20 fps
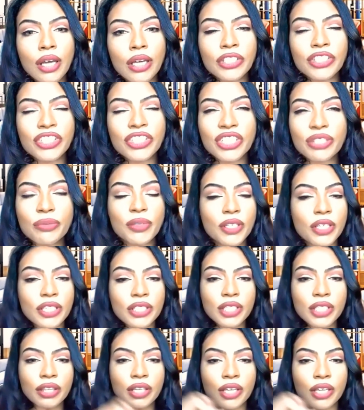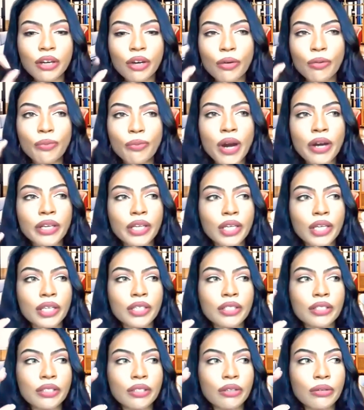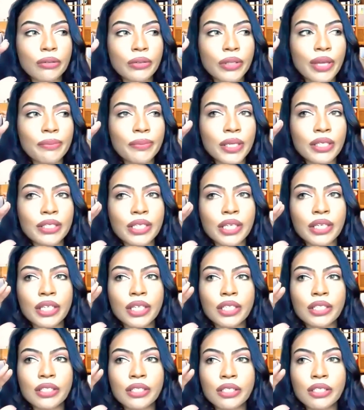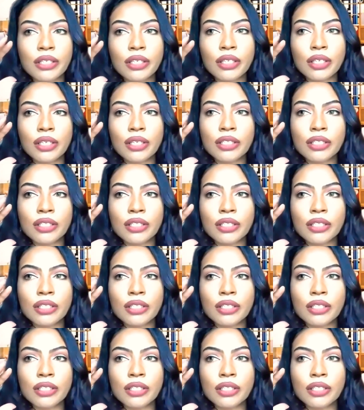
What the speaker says: just because they think, oh, marketing, so that means I need to